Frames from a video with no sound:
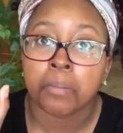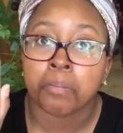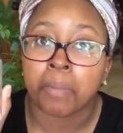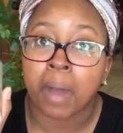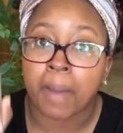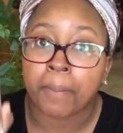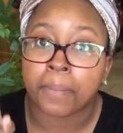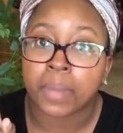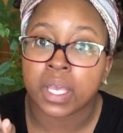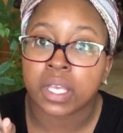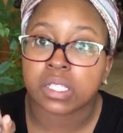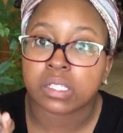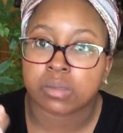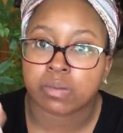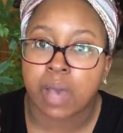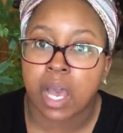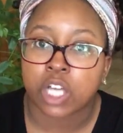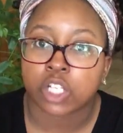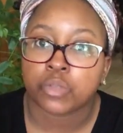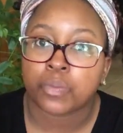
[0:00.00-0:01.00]
My big
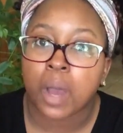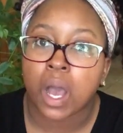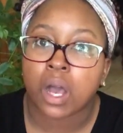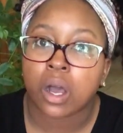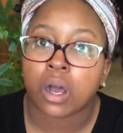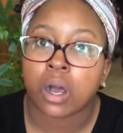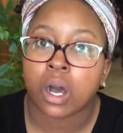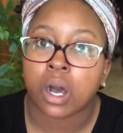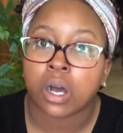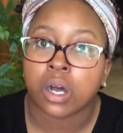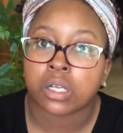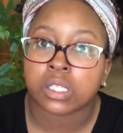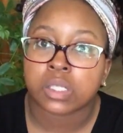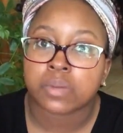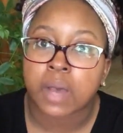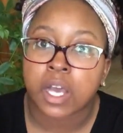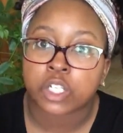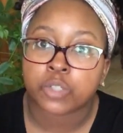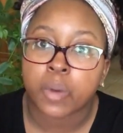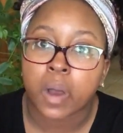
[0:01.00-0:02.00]
Smashbox, uh,
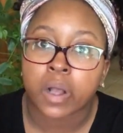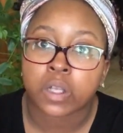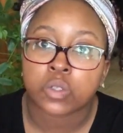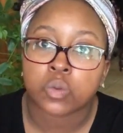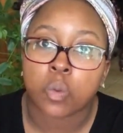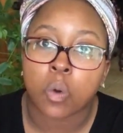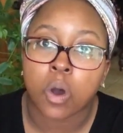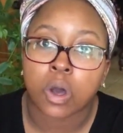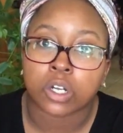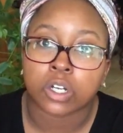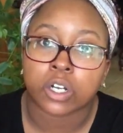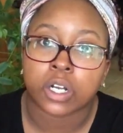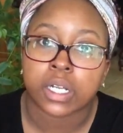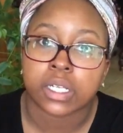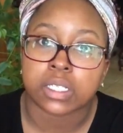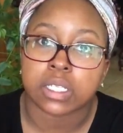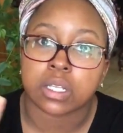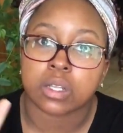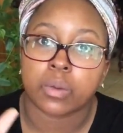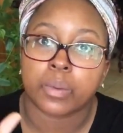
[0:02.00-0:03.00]
Smashbox Water
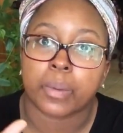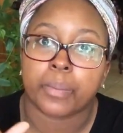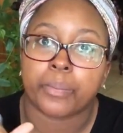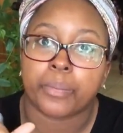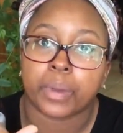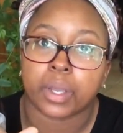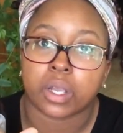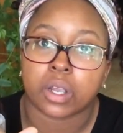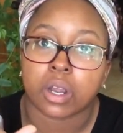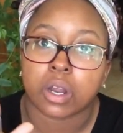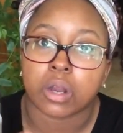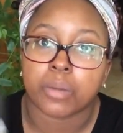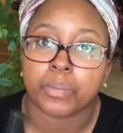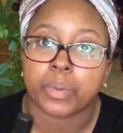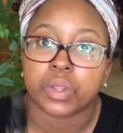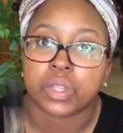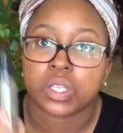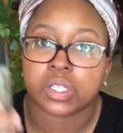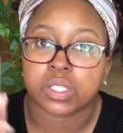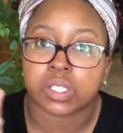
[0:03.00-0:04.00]
is a little bit bigger,
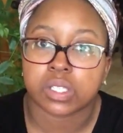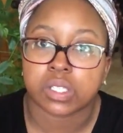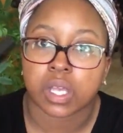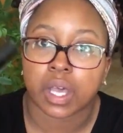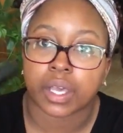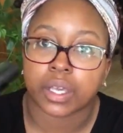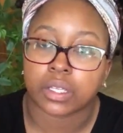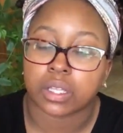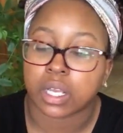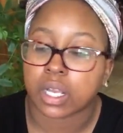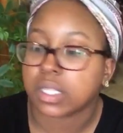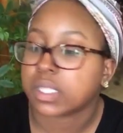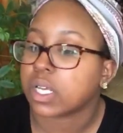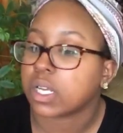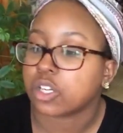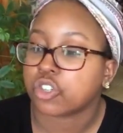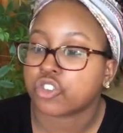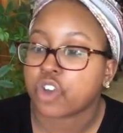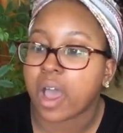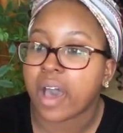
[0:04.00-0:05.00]
but this is like, like I
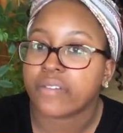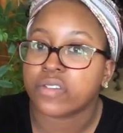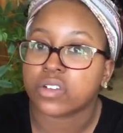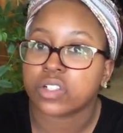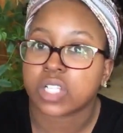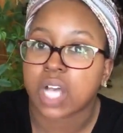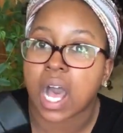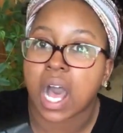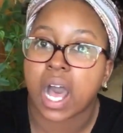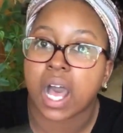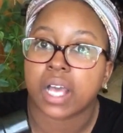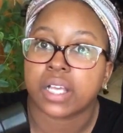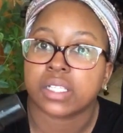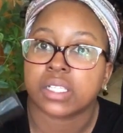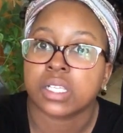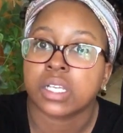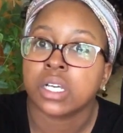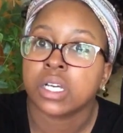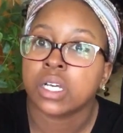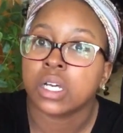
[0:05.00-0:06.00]
said, travel
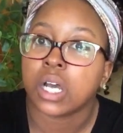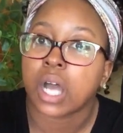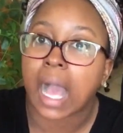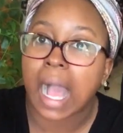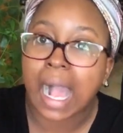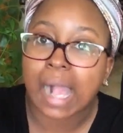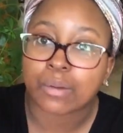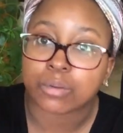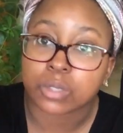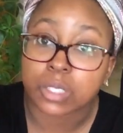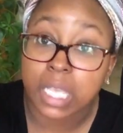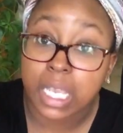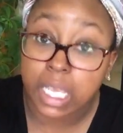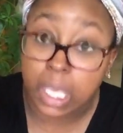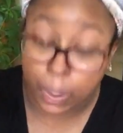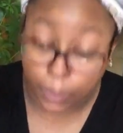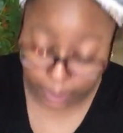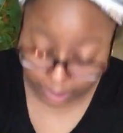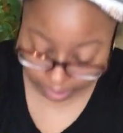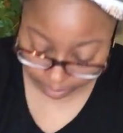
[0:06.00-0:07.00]
size. I will
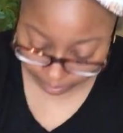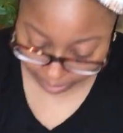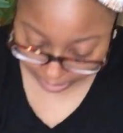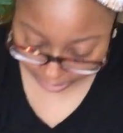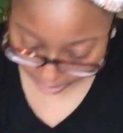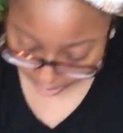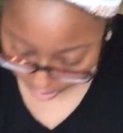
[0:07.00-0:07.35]
take it with me.